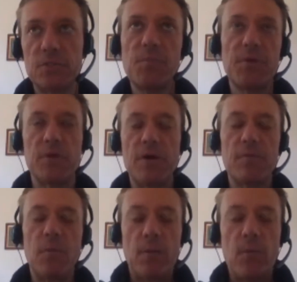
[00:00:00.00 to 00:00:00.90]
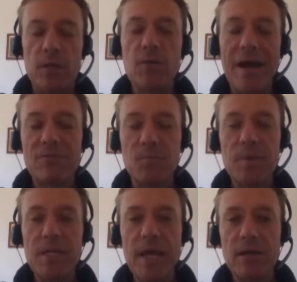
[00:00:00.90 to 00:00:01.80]
something where you have to
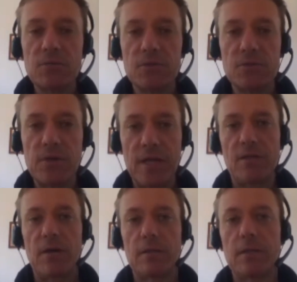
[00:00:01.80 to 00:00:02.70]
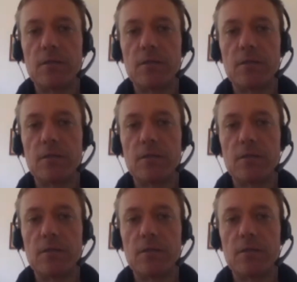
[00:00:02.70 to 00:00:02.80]
be there to get it done.